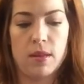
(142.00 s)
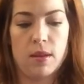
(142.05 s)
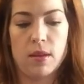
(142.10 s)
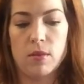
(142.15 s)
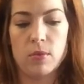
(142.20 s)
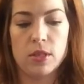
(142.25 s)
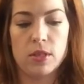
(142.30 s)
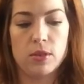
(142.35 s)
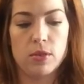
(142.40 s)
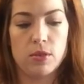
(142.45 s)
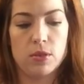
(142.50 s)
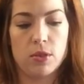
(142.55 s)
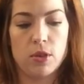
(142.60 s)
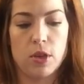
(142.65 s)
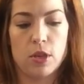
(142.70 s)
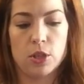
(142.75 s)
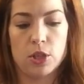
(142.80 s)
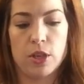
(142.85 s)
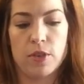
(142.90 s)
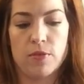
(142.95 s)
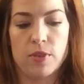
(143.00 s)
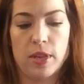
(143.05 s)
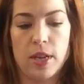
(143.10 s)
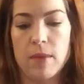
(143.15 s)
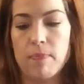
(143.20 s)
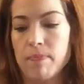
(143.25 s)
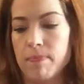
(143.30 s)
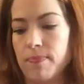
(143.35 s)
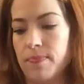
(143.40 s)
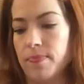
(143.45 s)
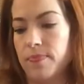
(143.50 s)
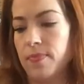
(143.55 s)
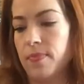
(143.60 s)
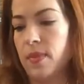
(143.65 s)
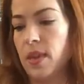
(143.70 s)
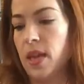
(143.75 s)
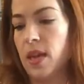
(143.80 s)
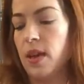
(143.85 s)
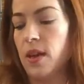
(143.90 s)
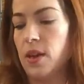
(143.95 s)
Once those are all shuffled up,
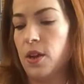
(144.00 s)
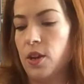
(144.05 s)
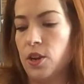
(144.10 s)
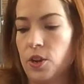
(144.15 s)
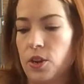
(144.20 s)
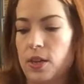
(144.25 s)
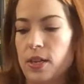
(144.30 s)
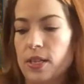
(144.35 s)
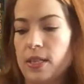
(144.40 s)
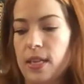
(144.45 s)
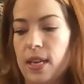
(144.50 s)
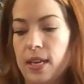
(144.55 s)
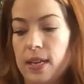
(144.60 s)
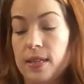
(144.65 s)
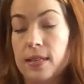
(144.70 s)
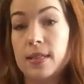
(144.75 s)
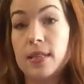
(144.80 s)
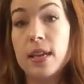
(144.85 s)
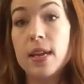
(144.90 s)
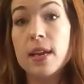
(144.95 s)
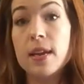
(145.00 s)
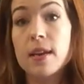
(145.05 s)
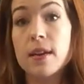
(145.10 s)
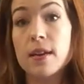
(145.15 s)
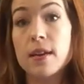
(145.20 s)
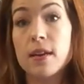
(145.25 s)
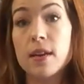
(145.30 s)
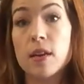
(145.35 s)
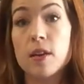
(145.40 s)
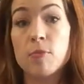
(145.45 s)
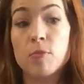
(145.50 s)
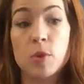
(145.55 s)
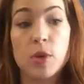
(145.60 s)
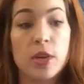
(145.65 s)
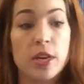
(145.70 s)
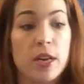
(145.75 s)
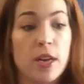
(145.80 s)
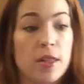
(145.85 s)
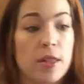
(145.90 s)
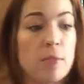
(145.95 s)
you're going to take C and put it on